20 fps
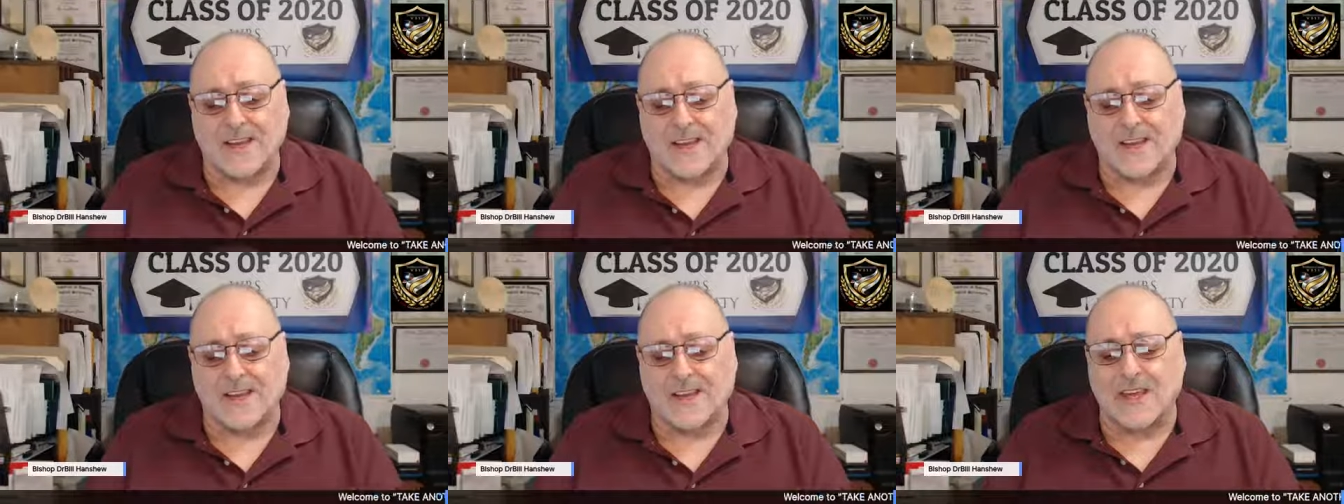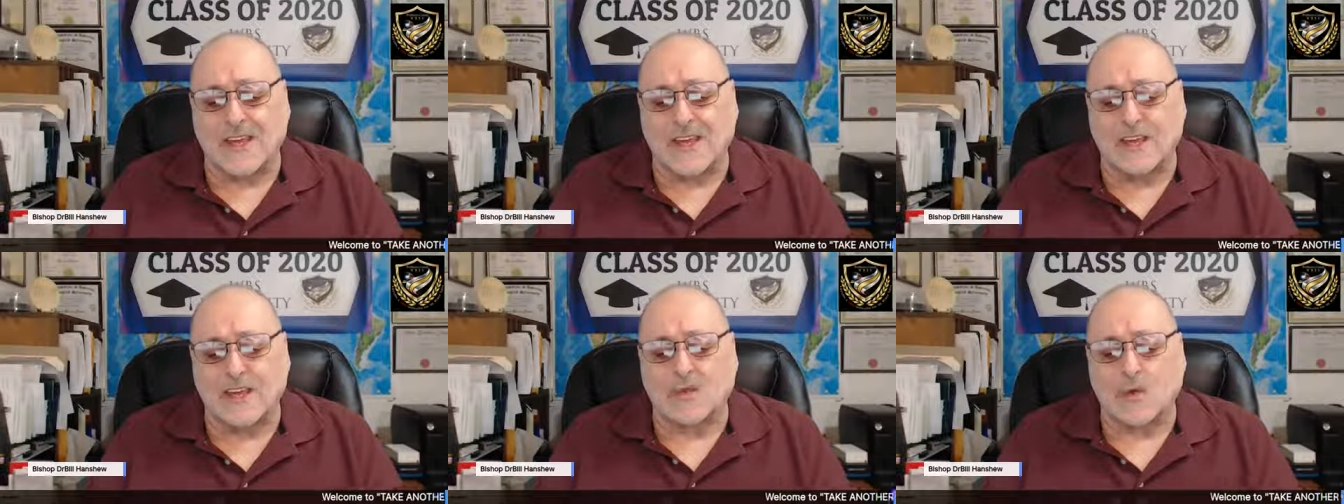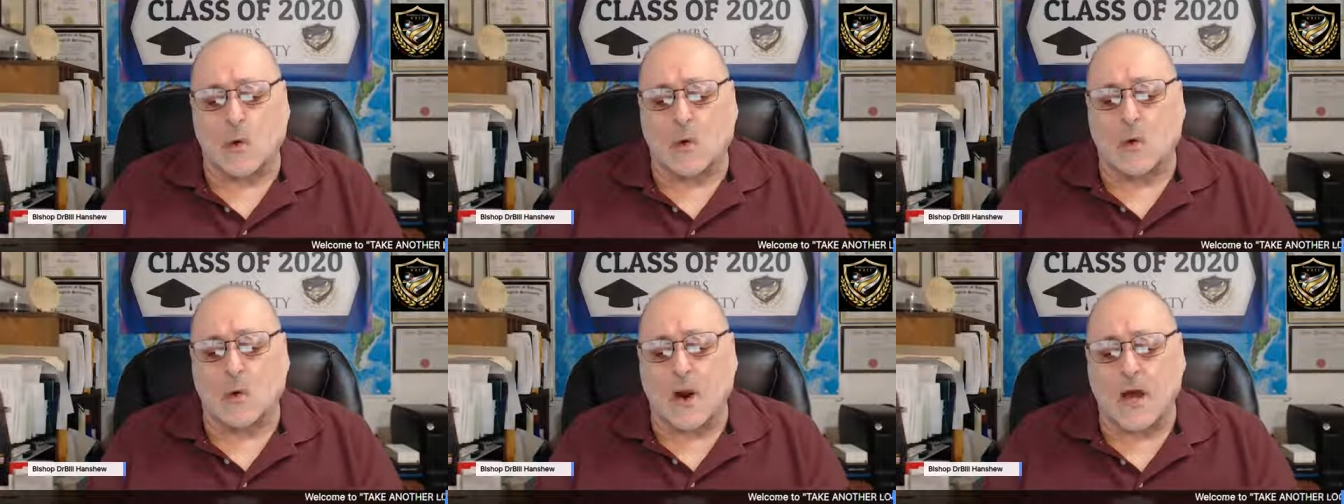keys
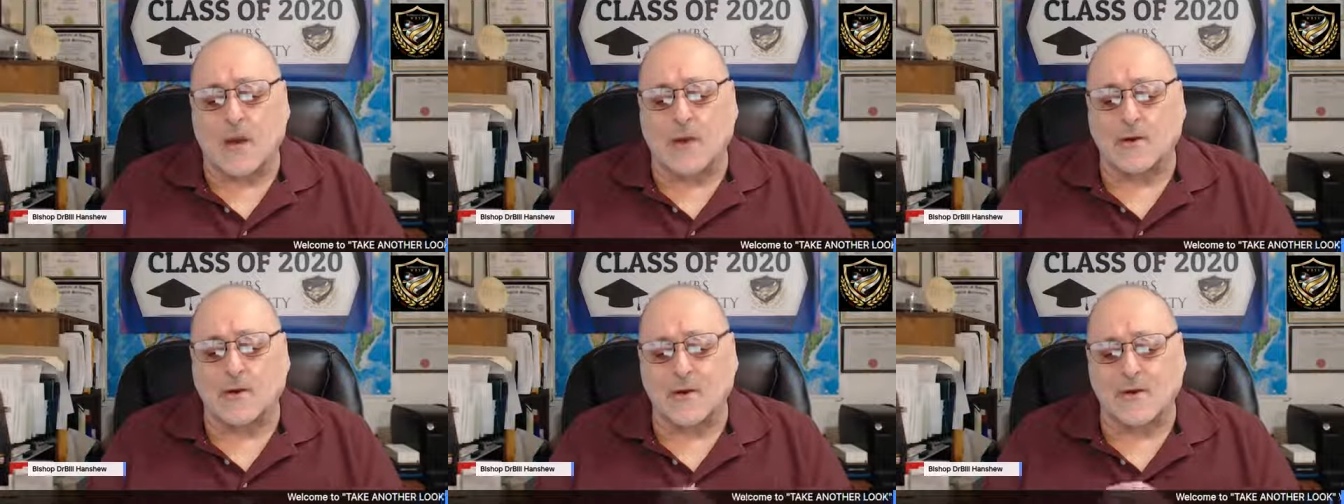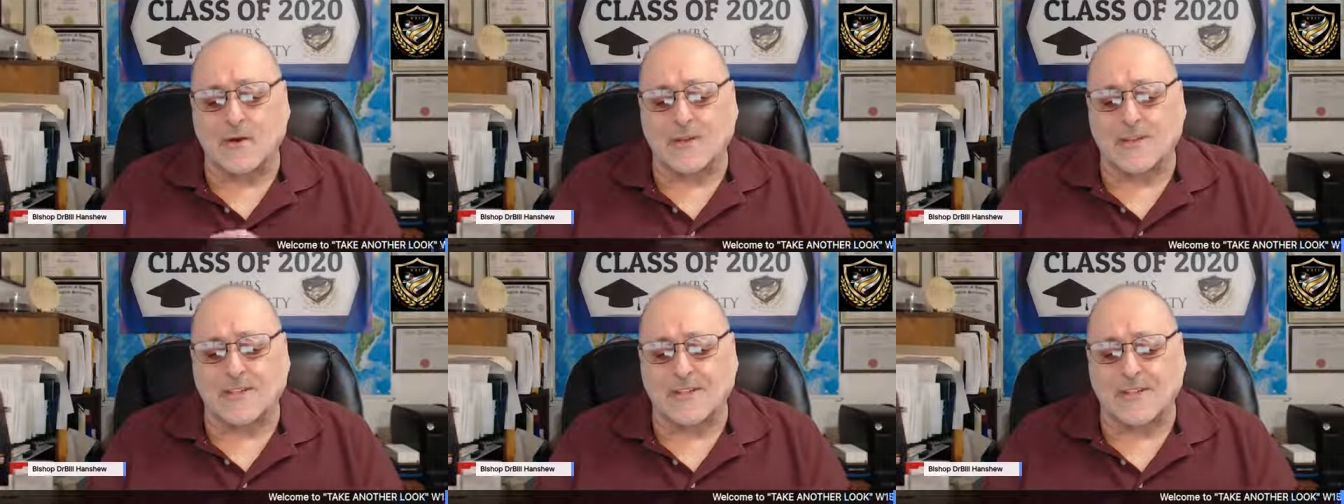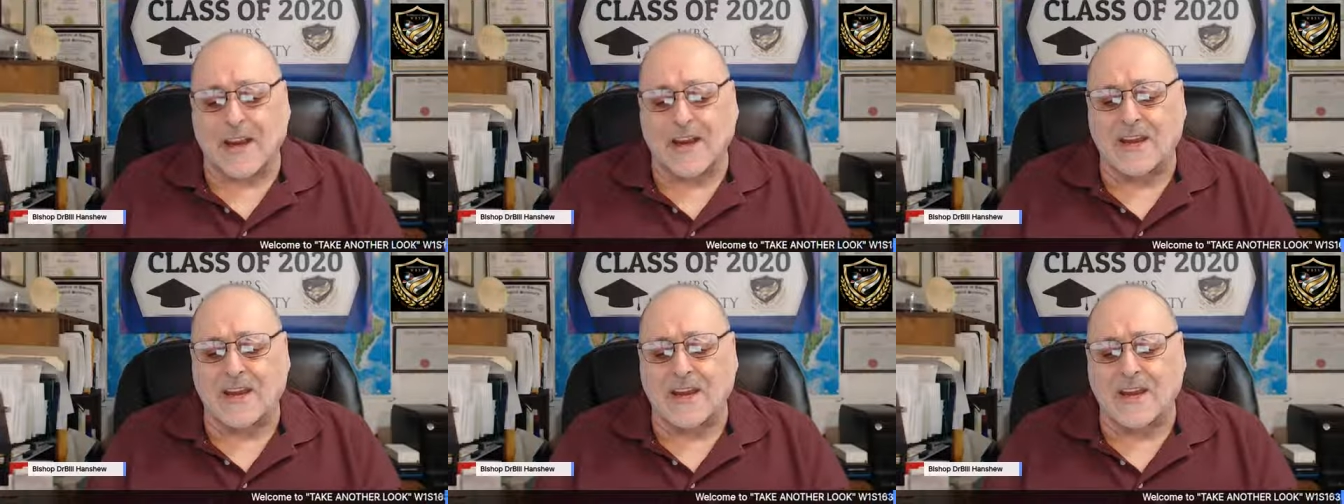or
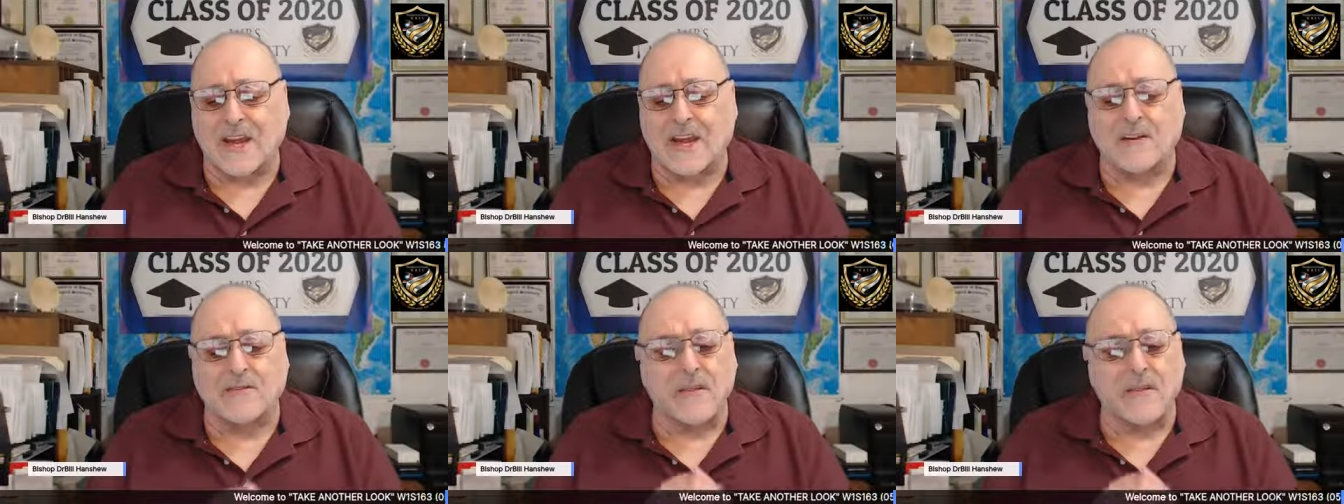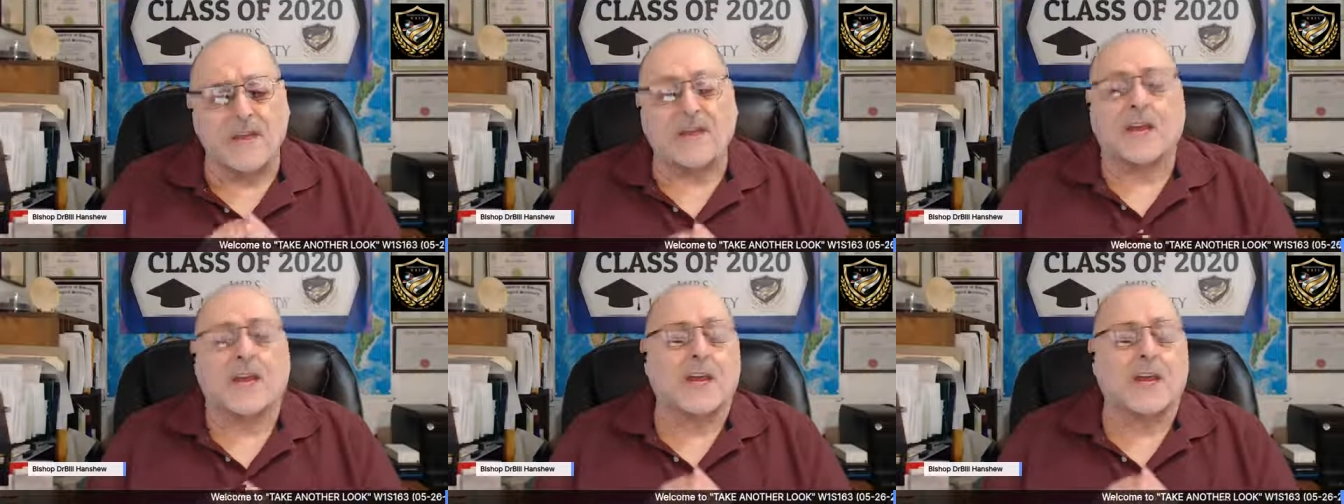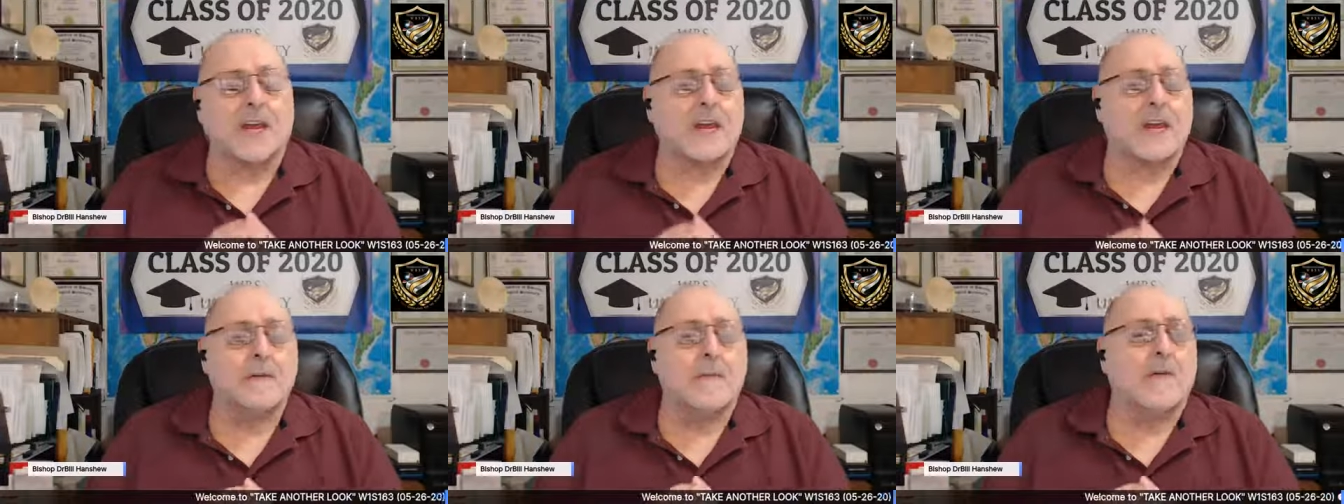understanding of the
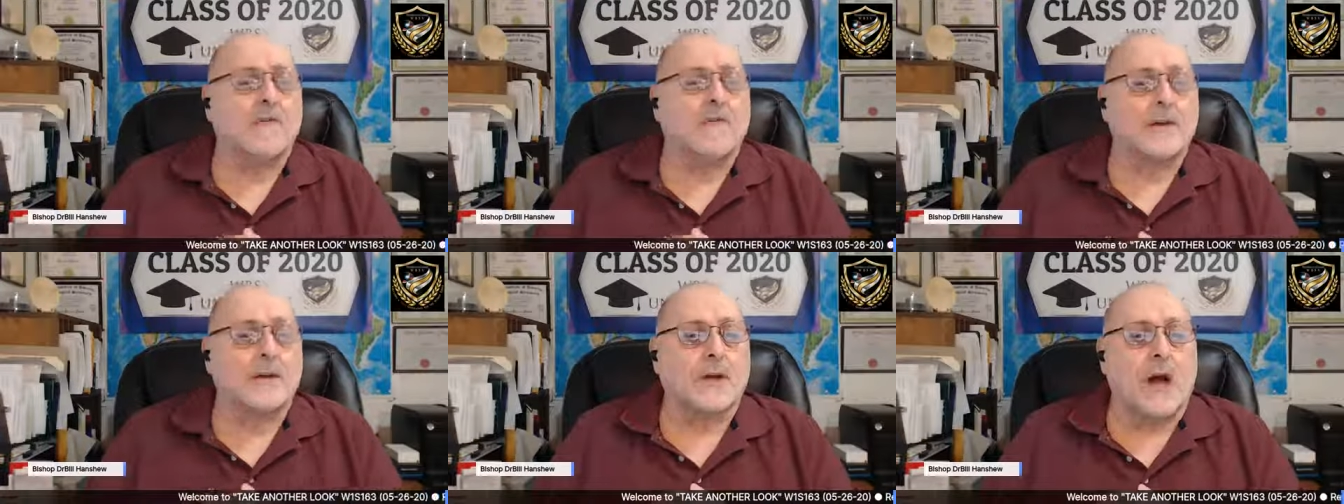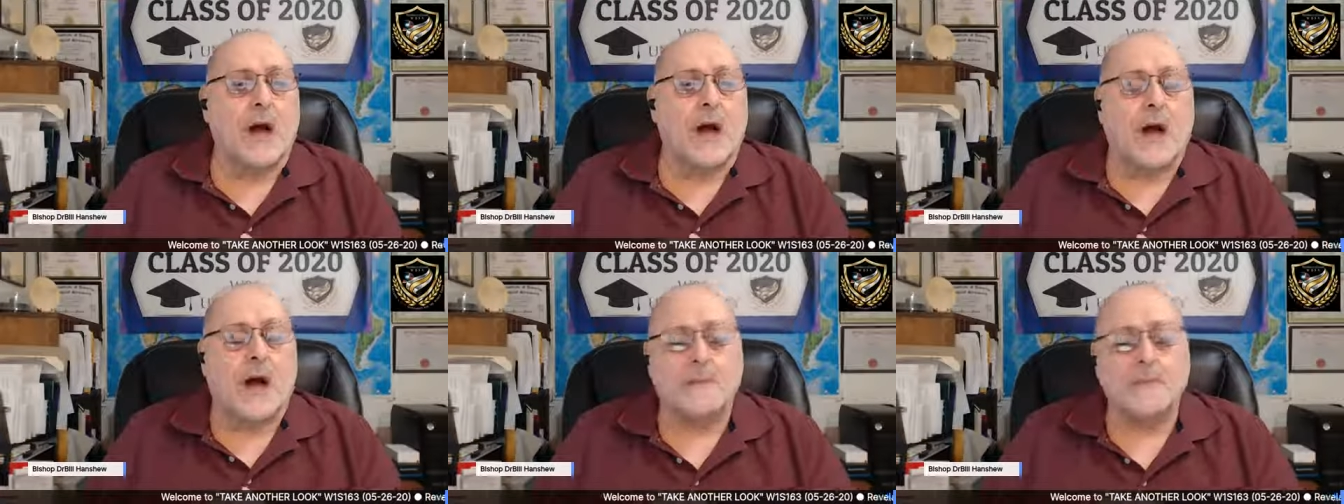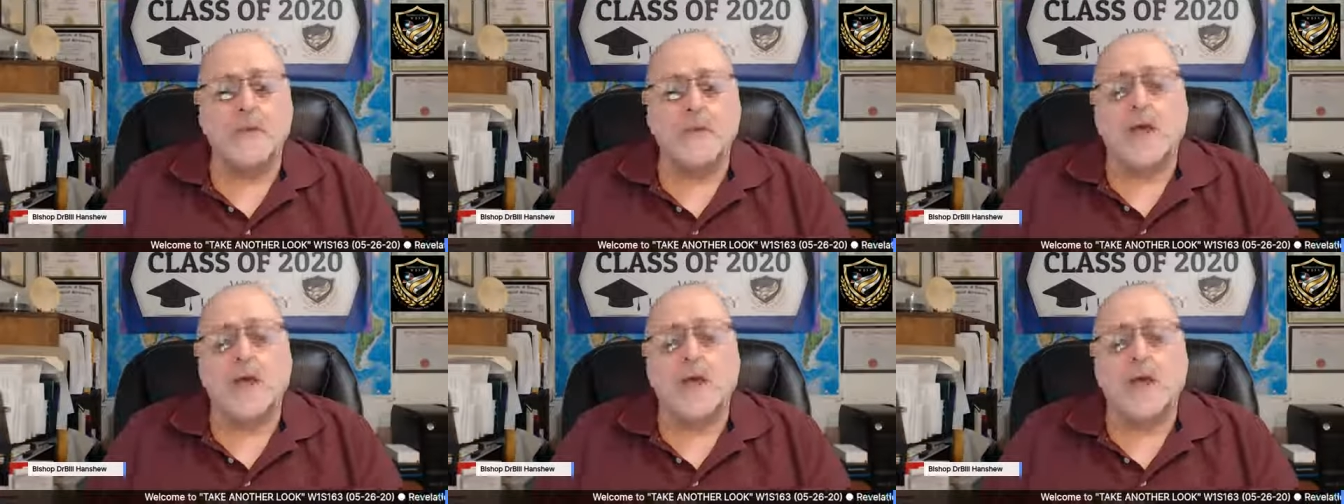kingdom of God.